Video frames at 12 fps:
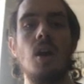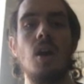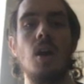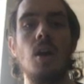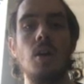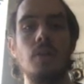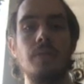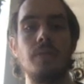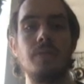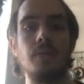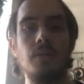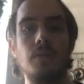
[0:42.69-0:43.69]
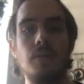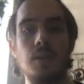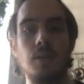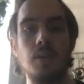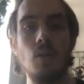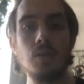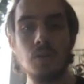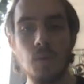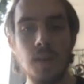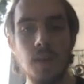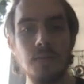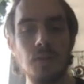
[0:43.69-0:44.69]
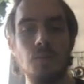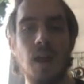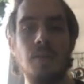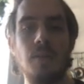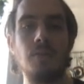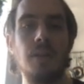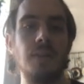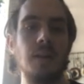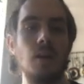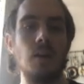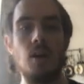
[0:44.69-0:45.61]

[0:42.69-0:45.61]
of the ocean waves rather than like